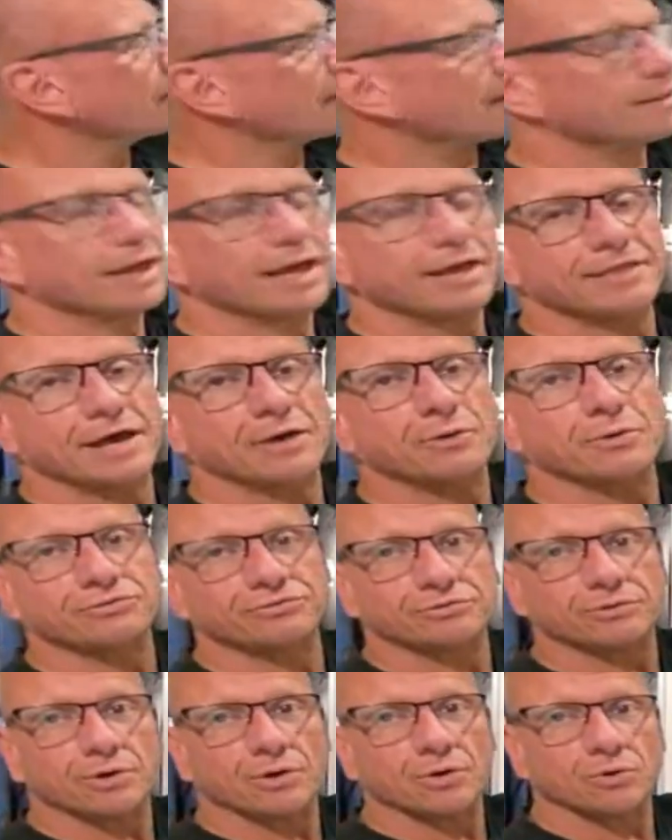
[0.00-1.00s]
and that
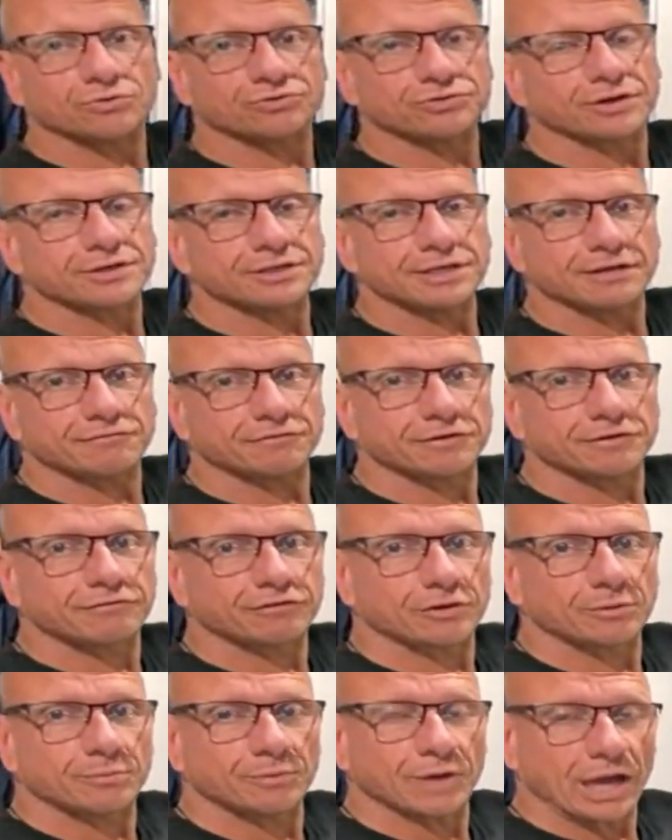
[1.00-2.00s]
was also differed
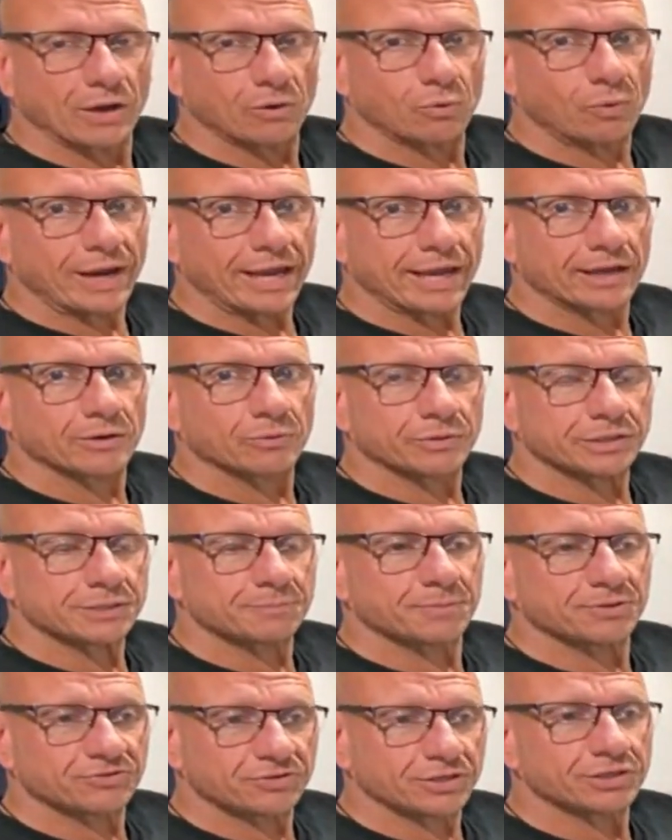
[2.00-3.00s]
from
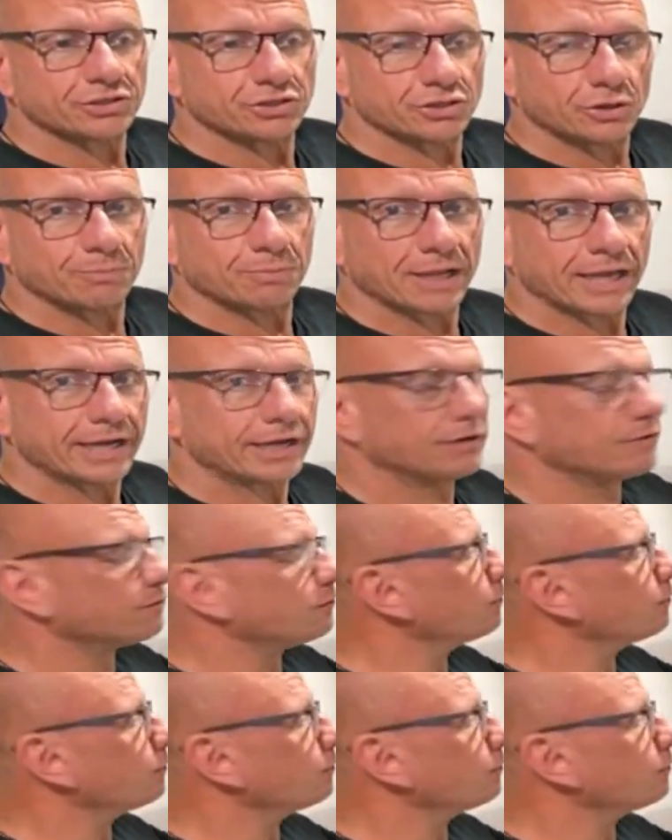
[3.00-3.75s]
which position you play in